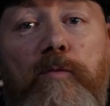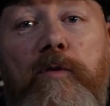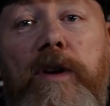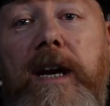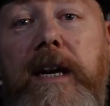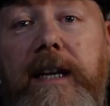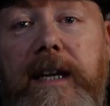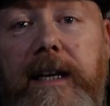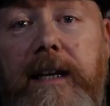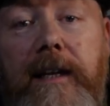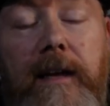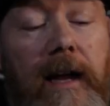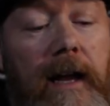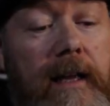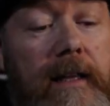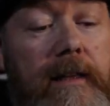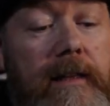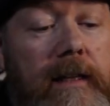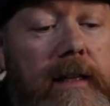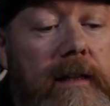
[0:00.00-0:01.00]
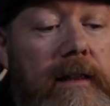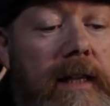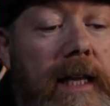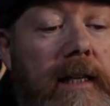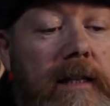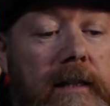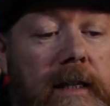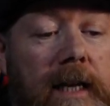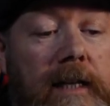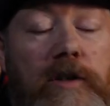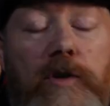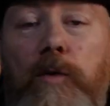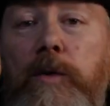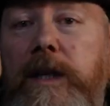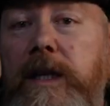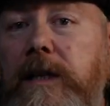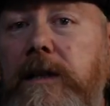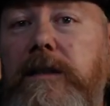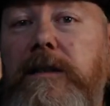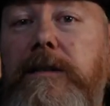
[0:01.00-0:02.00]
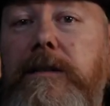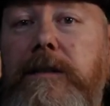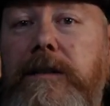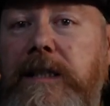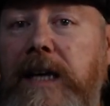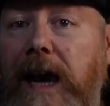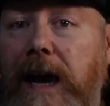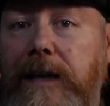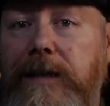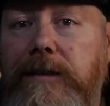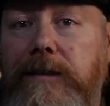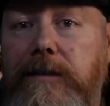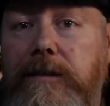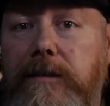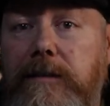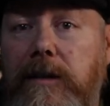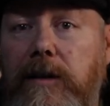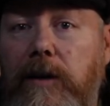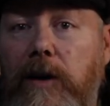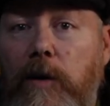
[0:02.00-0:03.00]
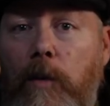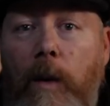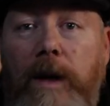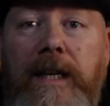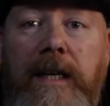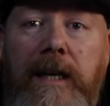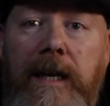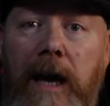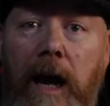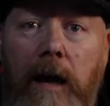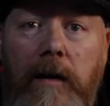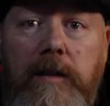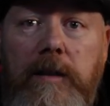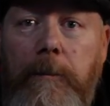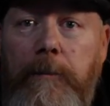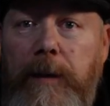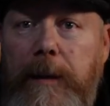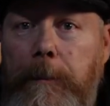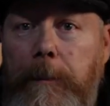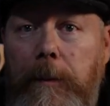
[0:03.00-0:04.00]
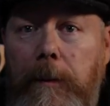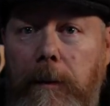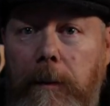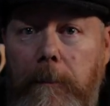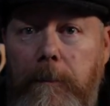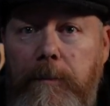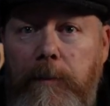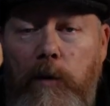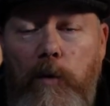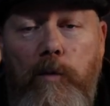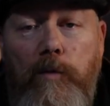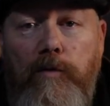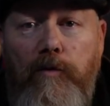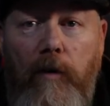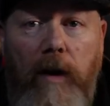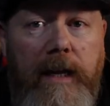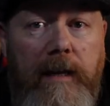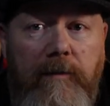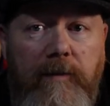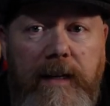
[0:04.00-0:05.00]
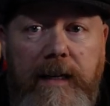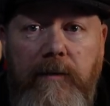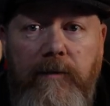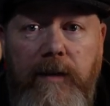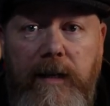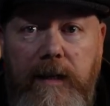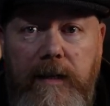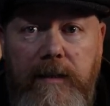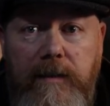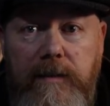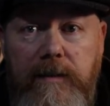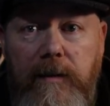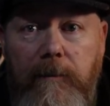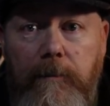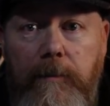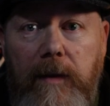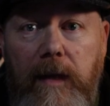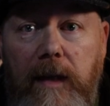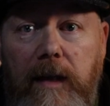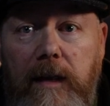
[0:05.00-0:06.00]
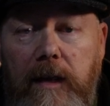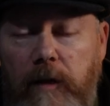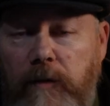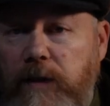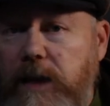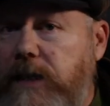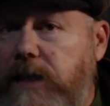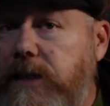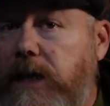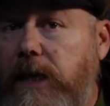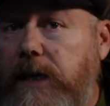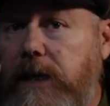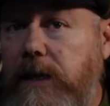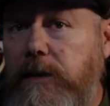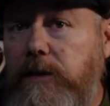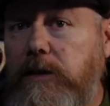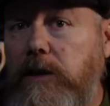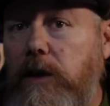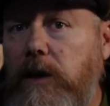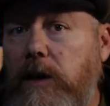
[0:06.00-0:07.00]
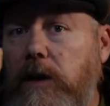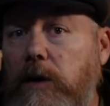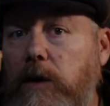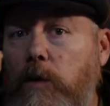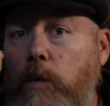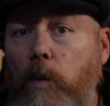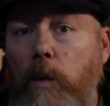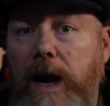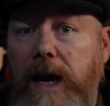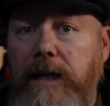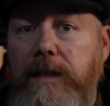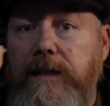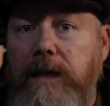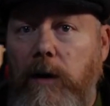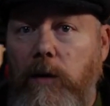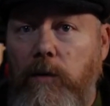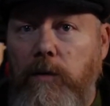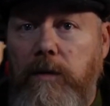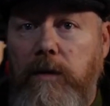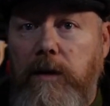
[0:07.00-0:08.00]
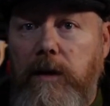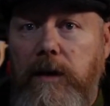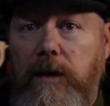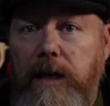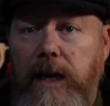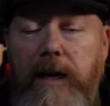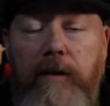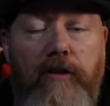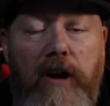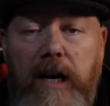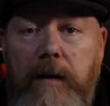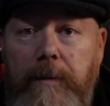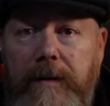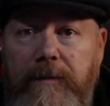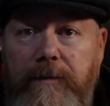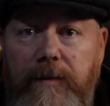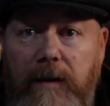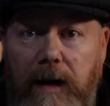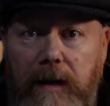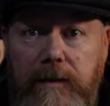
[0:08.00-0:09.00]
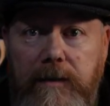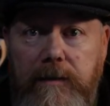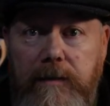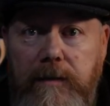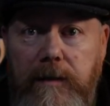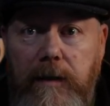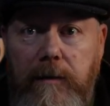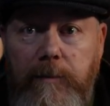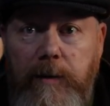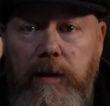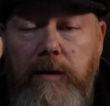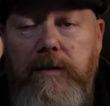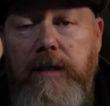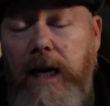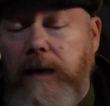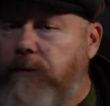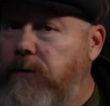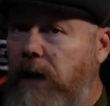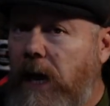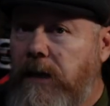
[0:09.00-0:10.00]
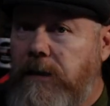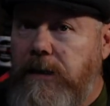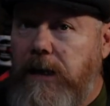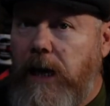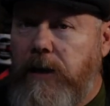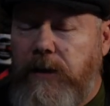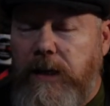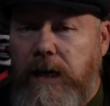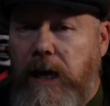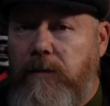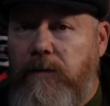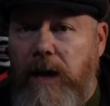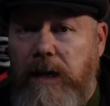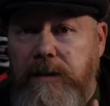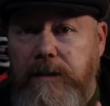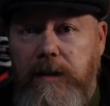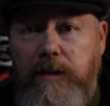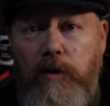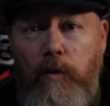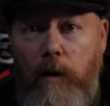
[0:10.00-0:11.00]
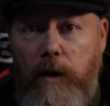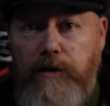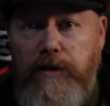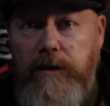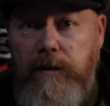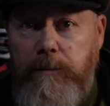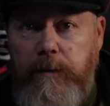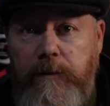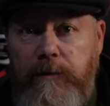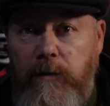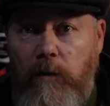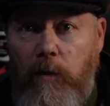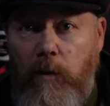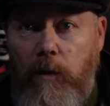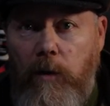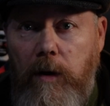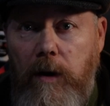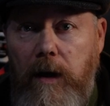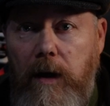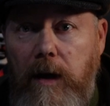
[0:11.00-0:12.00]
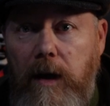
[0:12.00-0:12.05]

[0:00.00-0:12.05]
really, they, they do these tests. Why don't they ask people who drive EVs if their tyres wear down incredibly fast? Because I've asked, I think I've asked this question before,